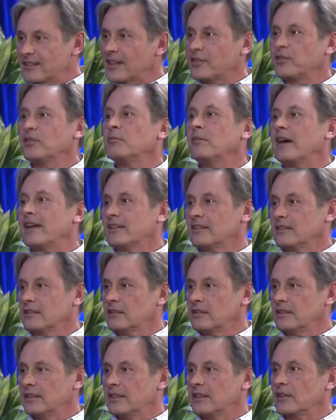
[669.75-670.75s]
doesn't make it
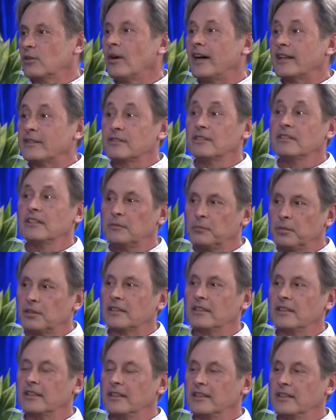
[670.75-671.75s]
clear. Mm. Quite
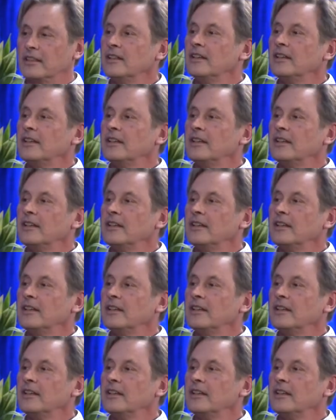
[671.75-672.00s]
deliberately,